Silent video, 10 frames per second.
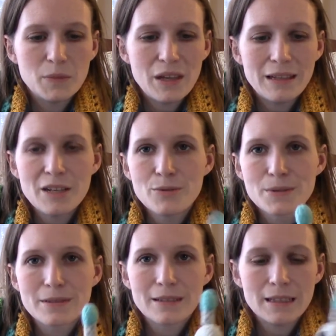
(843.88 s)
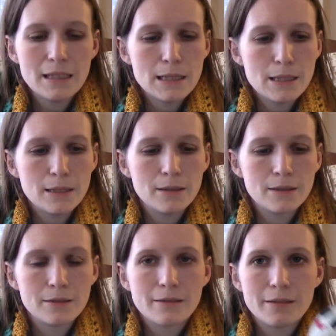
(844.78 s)
And he
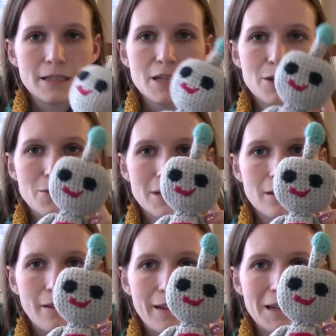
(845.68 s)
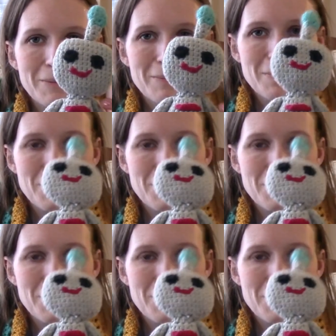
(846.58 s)
is cute and I like him,